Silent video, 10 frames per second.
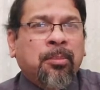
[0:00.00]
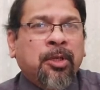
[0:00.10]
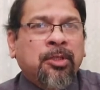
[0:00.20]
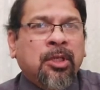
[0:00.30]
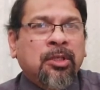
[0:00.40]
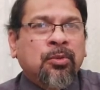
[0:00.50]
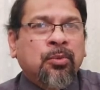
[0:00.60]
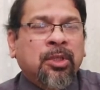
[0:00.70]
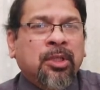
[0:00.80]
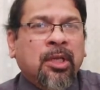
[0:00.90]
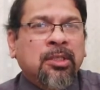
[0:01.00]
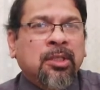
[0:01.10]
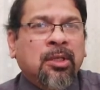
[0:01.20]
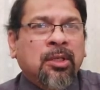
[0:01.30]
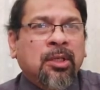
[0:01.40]
patients with
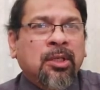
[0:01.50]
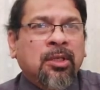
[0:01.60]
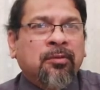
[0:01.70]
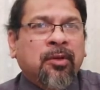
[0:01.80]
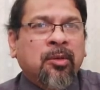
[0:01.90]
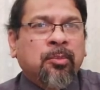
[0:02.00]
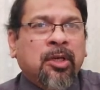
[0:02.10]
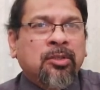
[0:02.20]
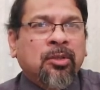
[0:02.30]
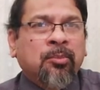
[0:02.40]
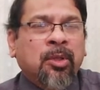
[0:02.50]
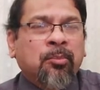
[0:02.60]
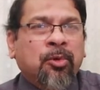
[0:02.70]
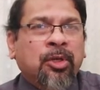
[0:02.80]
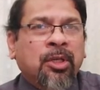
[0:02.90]
cancer in different parts of the
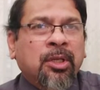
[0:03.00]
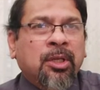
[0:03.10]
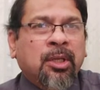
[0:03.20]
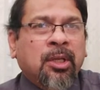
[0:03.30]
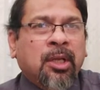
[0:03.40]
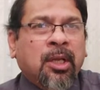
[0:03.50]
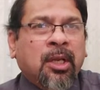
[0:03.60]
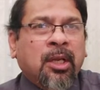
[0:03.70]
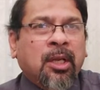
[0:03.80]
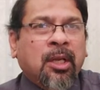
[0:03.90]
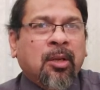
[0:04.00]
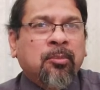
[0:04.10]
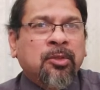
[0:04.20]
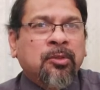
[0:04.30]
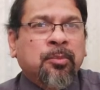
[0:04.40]
body can
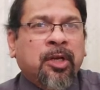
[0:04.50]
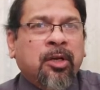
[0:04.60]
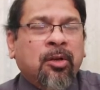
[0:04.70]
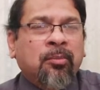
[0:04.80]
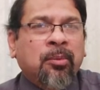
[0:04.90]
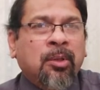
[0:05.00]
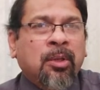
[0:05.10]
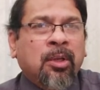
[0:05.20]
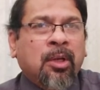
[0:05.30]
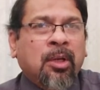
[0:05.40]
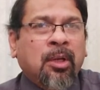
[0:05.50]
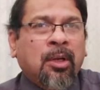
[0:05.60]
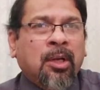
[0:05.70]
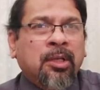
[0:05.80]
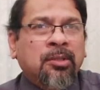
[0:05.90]
have spread of
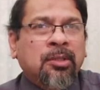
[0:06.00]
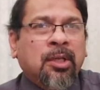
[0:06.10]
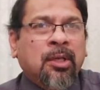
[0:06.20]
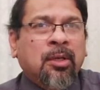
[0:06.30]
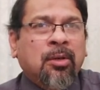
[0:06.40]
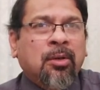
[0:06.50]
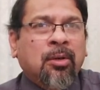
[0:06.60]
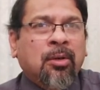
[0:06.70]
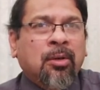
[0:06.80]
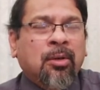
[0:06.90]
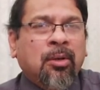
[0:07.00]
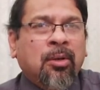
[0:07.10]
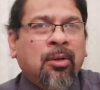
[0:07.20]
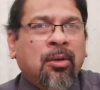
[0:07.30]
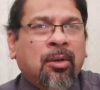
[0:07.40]
cancer
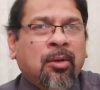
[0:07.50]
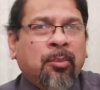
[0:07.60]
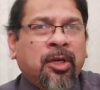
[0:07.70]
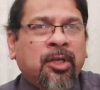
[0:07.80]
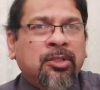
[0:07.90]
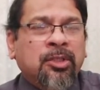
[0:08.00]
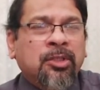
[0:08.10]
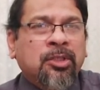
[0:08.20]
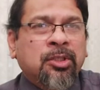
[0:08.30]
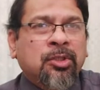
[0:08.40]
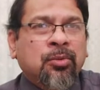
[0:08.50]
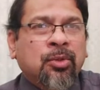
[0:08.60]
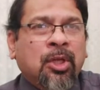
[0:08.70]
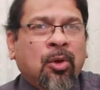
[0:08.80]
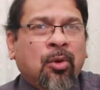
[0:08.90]
or metastasis to
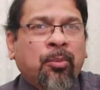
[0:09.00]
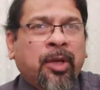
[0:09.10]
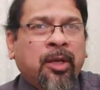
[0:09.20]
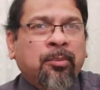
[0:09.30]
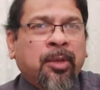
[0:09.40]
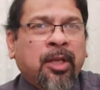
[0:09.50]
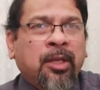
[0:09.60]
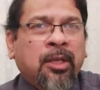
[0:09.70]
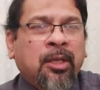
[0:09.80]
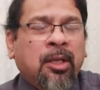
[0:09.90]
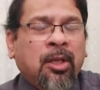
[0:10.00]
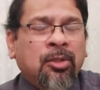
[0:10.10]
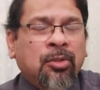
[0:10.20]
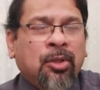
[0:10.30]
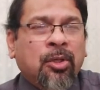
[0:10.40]
the low back
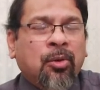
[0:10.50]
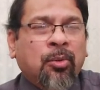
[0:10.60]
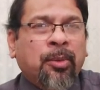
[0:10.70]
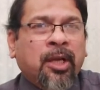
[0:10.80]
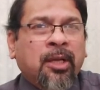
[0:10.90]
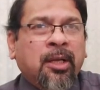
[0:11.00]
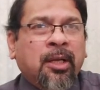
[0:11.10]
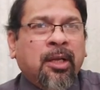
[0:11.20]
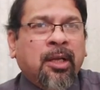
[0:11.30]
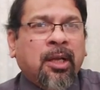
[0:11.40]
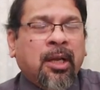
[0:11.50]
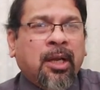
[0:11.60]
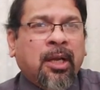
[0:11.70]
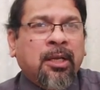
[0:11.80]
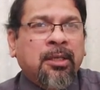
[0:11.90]
low back,
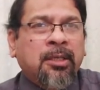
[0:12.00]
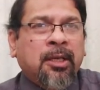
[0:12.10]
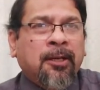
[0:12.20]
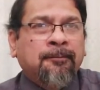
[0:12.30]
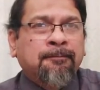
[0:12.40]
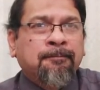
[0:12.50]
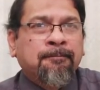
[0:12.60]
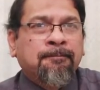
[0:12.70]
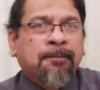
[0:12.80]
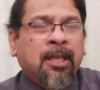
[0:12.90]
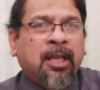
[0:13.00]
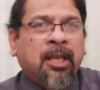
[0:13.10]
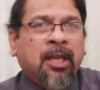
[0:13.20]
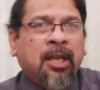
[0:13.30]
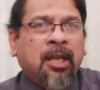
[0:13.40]
and they
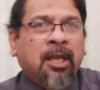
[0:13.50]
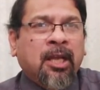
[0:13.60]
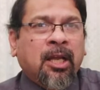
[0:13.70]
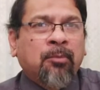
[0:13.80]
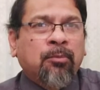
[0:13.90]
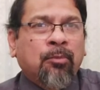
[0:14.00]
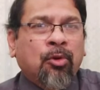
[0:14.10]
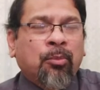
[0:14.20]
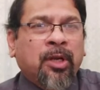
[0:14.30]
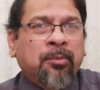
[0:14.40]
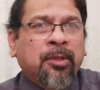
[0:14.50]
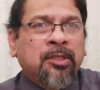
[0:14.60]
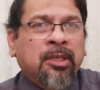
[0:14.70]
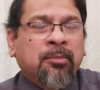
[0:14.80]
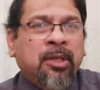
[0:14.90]
can have low back pain.
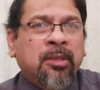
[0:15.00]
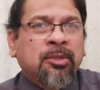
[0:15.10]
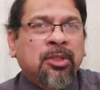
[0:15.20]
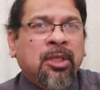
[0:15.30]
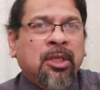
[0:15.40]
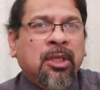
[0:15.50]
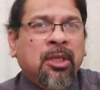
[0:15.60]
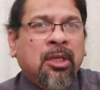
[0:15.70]
Sometimes the